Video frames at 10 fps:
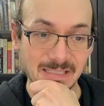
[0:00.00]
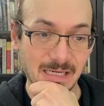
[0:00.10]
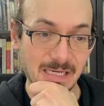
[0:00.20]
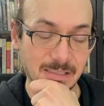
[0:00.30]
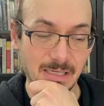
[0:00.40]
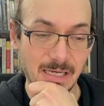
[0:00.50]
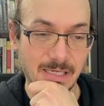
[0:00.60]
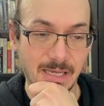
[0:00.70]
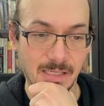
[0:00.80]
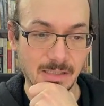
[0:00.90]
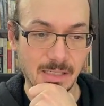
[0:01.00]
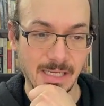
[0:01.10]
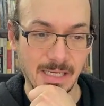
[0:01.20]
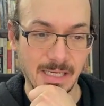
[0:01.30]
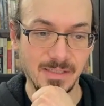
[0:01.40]
I can't
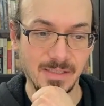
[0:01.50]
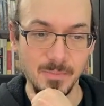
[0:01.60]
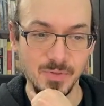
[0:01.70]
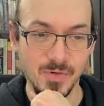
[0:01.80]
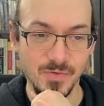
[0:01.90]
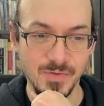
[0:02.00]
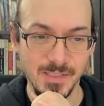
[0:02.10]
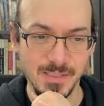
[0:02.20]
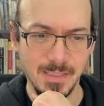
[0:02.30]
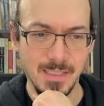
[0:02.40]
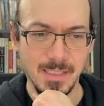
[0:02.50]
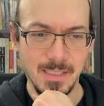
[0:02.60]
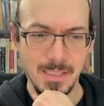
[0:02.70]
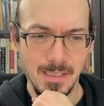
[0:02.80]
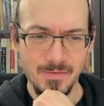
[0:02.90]
say. I'm sort of just,
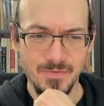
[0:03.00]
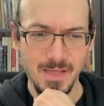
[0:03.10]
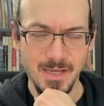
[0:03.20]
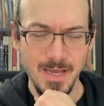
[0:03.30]
I feel like